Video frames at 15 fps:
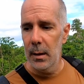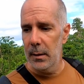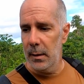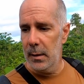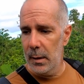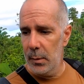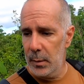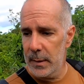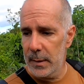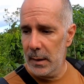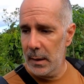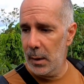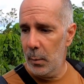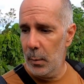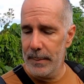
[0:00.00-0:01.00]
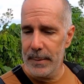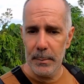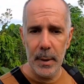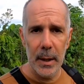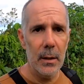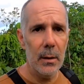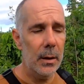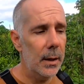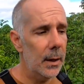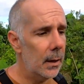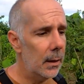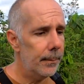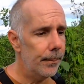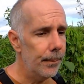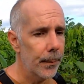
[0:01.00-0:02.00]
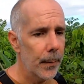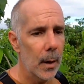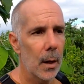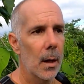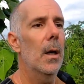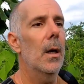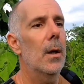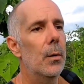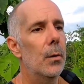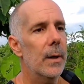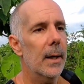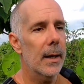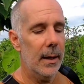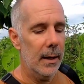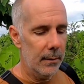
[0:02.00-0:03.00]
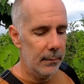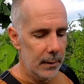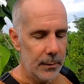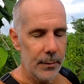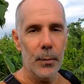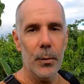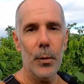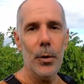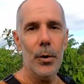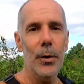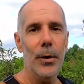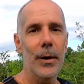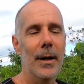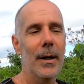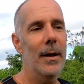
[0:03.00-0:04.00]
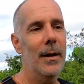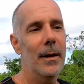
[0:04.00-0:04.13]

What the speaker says: there is a web spider here. You can have it for